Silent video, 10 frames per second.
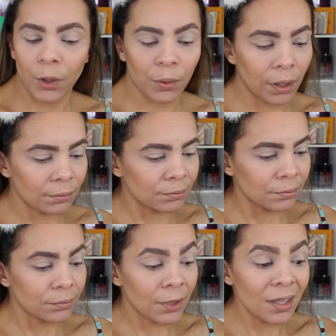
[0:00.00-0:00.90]
Okay,
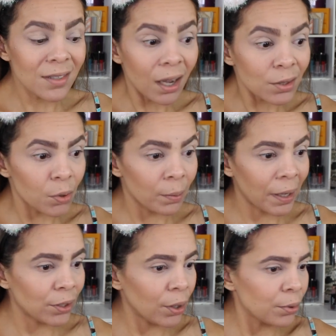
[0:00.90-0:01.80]
let's contour
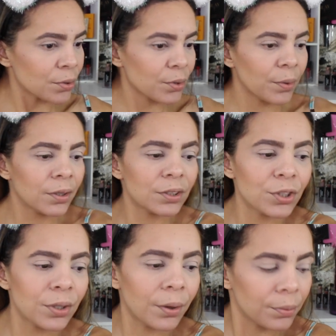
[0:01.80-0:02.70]
my nose. Where
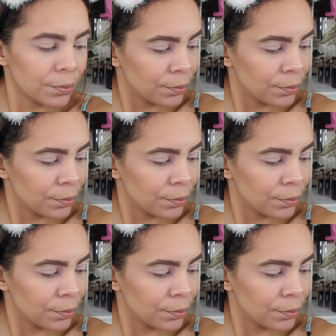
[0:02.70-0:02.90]
did you go?